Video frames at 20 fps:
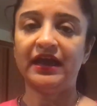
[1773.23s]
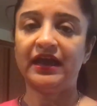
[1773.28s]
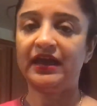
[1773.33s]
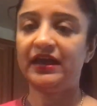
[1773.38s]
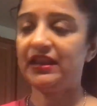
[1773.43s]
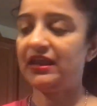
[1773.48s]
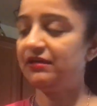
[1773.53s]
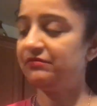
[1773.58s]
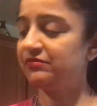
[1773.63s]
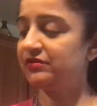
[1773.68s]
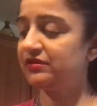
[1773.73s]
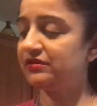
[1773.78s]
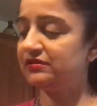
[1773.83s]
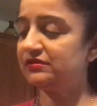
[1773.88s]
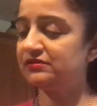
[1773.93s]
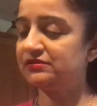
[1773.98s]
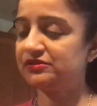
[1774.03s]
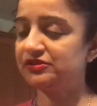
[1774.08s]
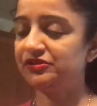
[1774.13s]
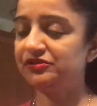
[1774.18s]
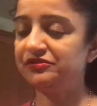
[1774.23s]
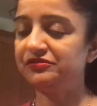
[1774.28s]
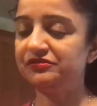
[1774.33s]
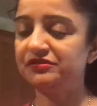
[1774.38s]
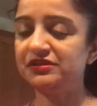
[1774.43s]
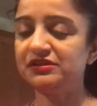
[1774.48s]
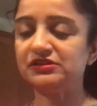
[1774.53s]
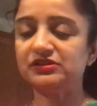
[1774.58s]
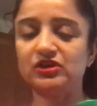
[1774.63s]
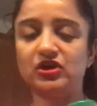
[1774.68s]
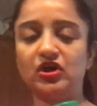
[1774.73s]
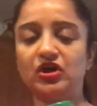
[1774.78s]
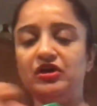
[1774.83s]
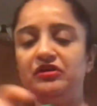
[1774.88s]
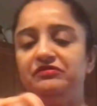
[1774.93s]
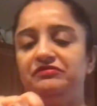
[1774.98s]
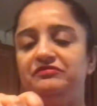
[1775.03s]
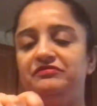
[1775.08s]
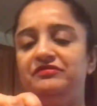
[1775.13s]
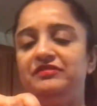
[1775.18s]
and I'm gonna turn this
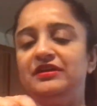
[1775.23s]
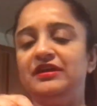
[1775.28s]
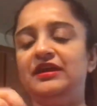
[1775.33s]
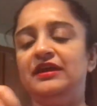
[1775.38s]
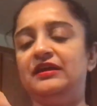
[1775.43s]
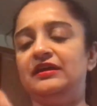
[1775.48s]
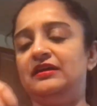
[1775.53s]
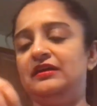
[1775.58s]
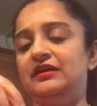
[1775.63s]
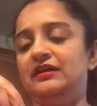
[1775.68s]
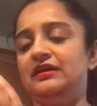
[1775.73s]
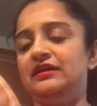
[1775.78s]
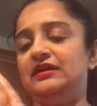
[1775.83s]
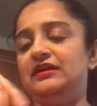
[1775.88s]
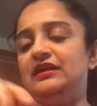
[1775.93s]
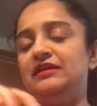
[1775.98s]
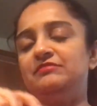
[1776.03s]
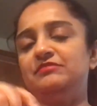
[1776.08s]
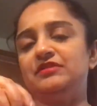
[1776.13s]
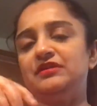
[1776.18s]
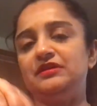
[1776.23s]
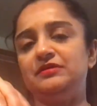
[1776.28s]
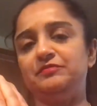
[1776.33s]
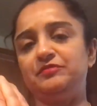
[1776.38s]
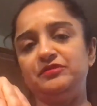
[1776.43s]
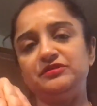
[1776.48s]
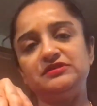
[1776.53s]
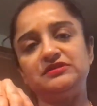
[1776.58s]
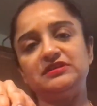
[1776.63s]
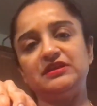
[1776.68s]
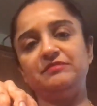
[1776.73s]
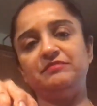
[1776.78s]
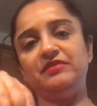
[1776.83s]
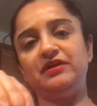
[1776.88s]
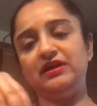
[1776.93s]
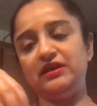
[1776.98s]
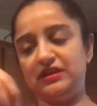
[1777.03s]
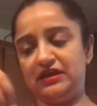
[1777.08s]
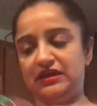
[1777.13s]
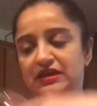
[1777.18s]
off, and I'm gonna put some
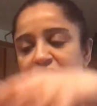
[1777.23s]
honey